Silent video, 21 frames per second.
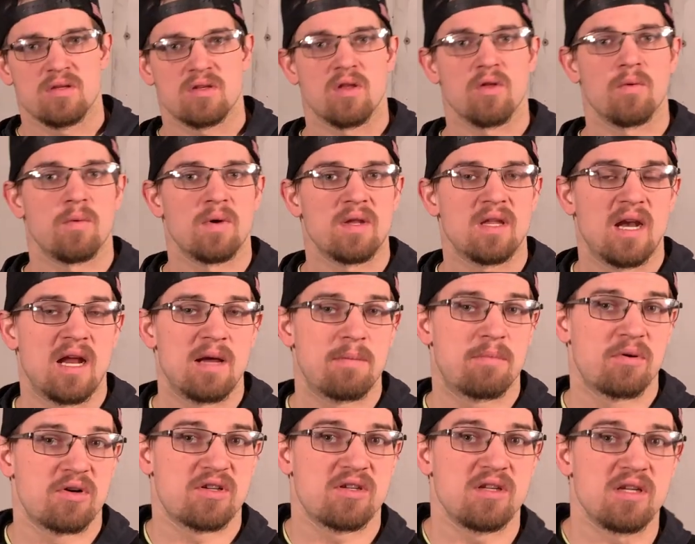So the one that I
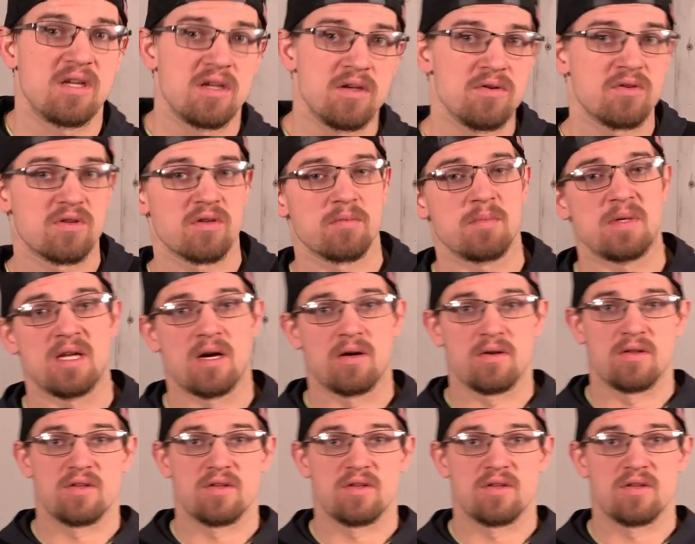personally use will be down in the